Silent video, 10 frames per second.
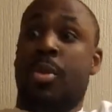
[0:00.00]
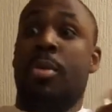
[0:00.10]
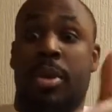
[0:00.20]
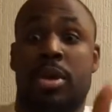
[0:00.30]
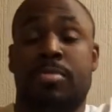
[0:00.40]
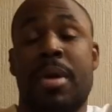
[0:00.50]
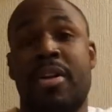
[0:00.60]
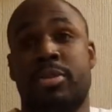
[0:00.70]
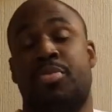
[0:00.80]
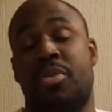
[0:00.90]
because
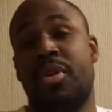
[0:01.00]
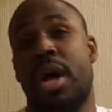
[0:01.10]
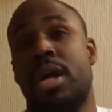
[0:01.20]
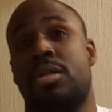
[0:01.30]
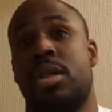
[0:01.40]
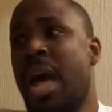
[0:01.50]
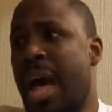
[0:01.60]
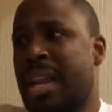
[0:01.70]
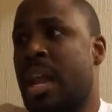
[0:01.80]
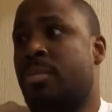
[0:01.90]
marriage provides
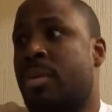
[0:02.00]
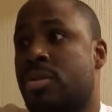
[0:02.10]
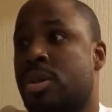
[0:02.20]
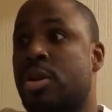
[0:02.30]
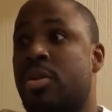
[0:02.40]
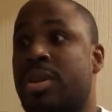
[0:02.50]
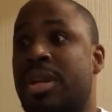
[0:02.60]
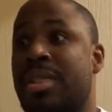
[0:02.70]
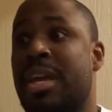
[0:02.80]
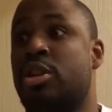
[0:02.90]
an element of
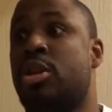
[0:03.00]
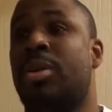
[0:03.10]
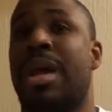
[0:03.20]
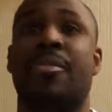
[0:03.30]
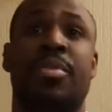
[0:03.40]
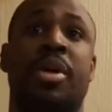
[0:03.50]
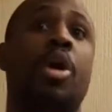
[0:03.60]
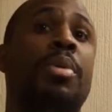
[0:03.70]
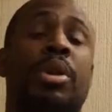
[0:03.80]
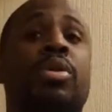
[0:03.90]
security that you don't have with
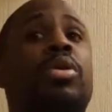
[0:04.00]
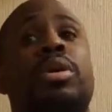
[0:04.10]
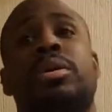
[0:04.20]
common law.